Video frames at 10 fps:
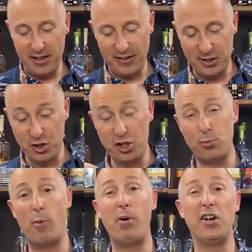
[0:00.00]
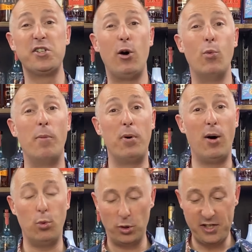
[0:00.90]
This is just 1 part salt, 1
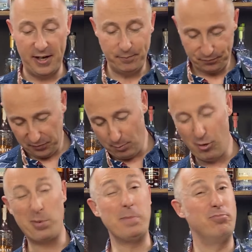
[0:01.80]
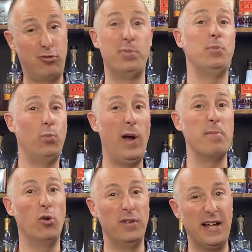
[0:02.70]
part water. Probably way
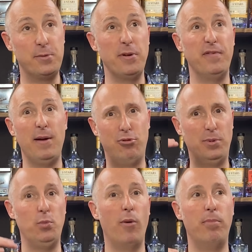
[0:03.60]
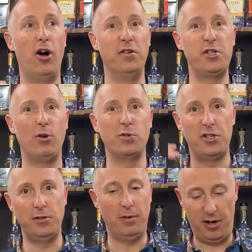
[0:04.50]
more than that, to be fair. Probably 1 part salt
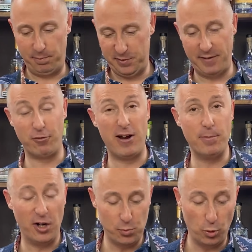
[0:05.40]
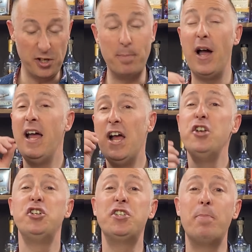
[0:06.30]
to like 7 or 8 parts water, but
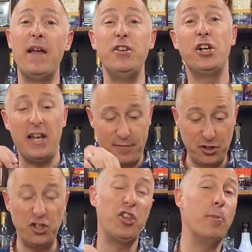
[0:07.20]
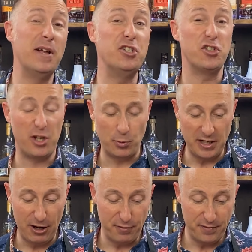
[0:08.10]
just a bit. You could even just do a pinch of salt in
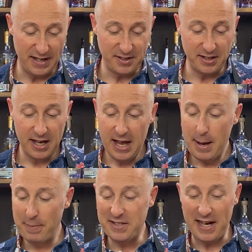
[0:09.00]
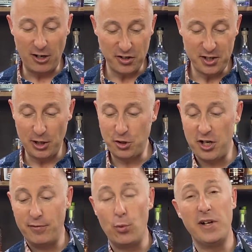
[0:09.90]
there if you fancy. But saline solution,
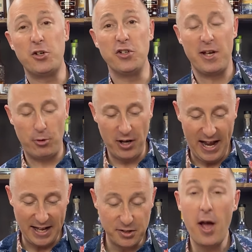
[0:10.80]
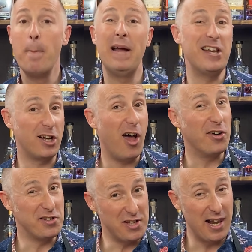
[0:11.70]
I've always got some on hand. Pina
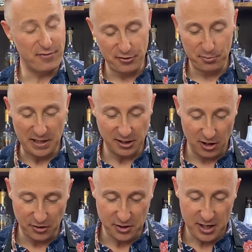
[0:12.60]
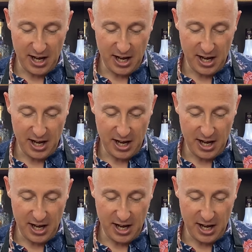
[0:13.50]
coladas, I love it for pina coladas.